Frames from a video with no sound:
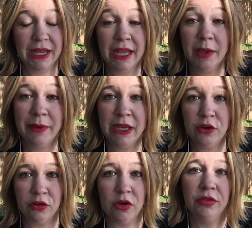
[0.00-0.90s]

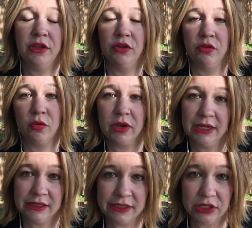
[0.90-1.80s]
inhibiting growth at your
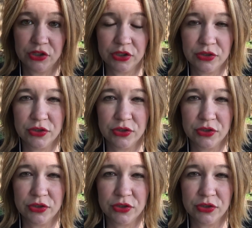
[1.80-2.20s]
organization.